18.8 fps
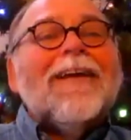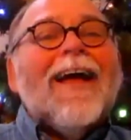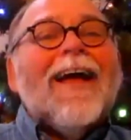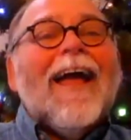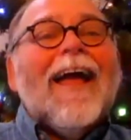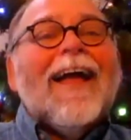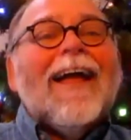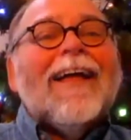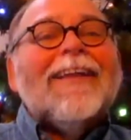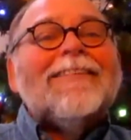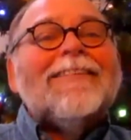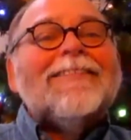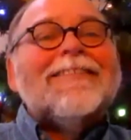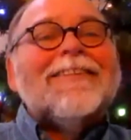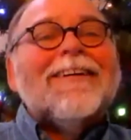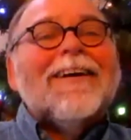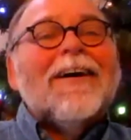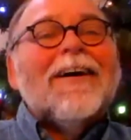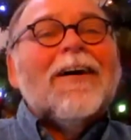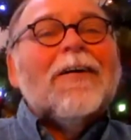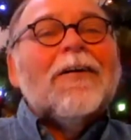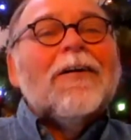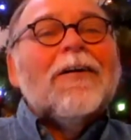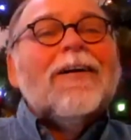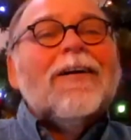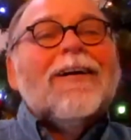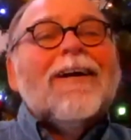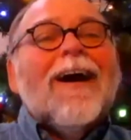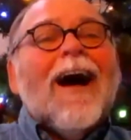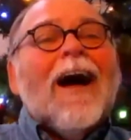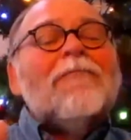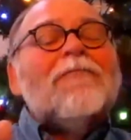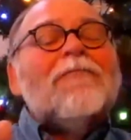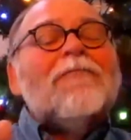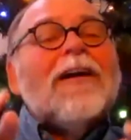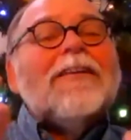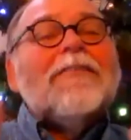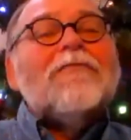And I
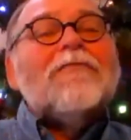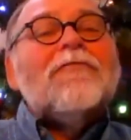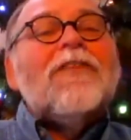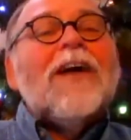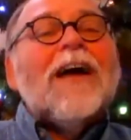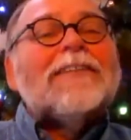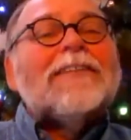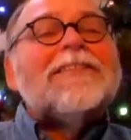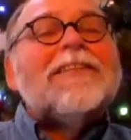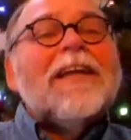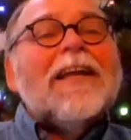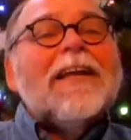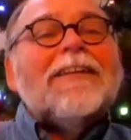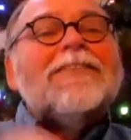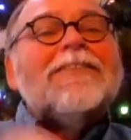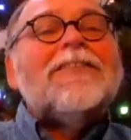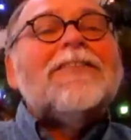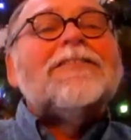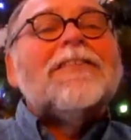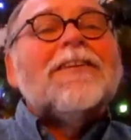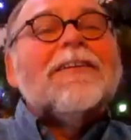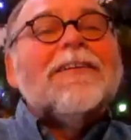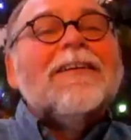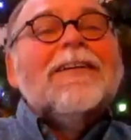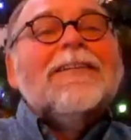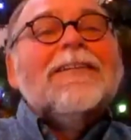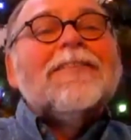find it fascinating just to